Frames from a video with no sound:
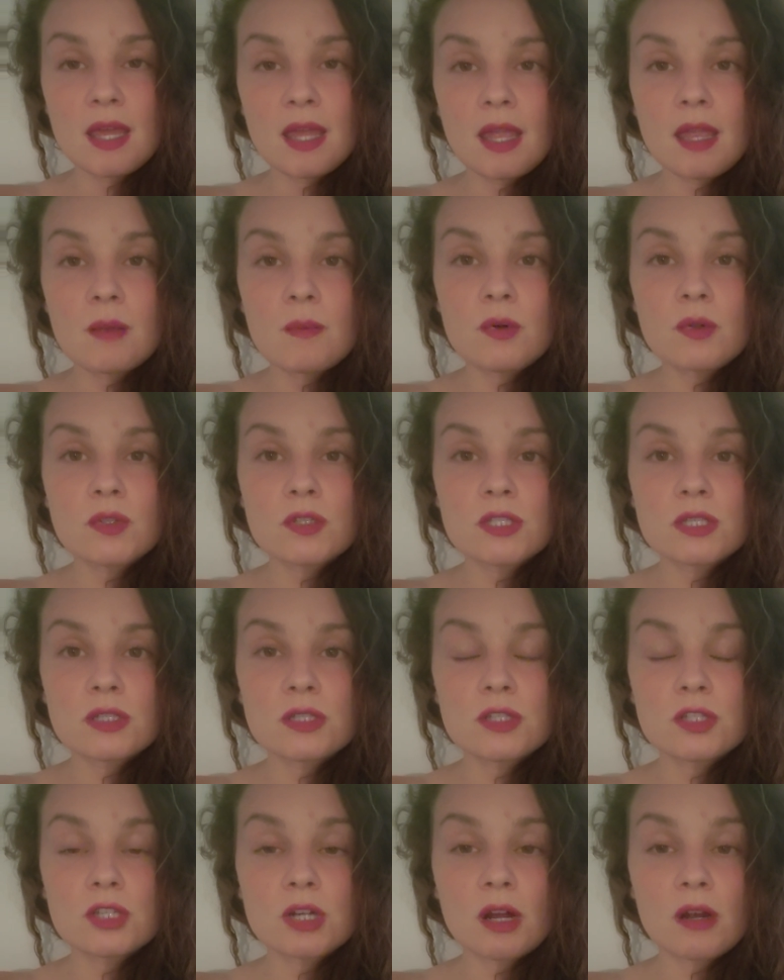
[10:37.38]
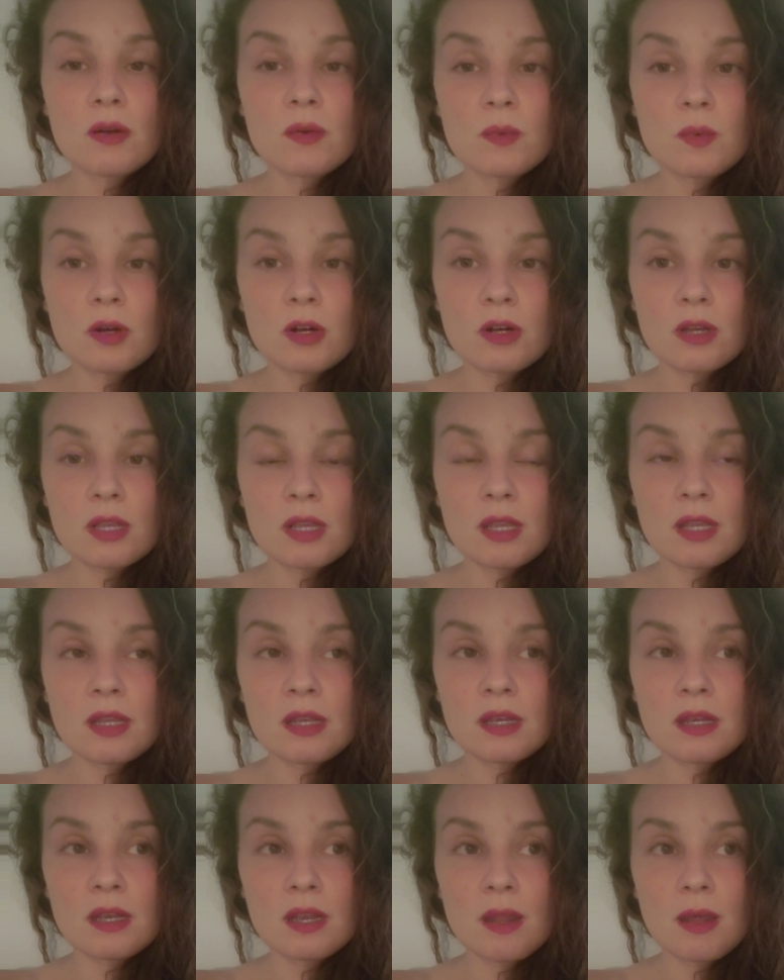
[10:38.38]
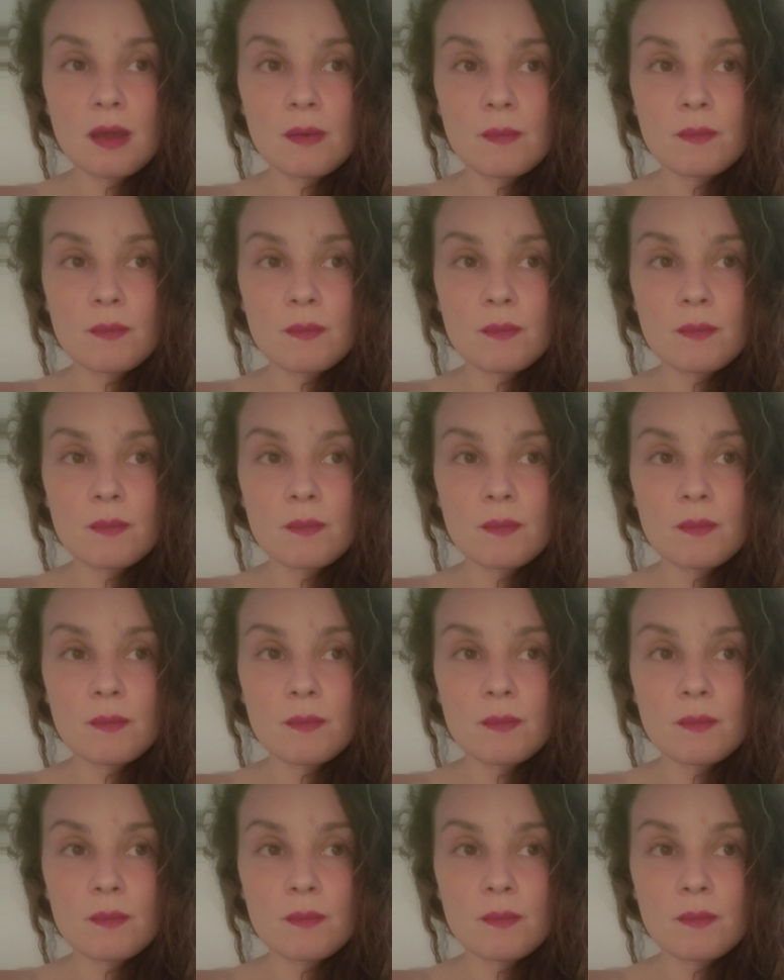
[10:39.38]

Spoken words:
able to start working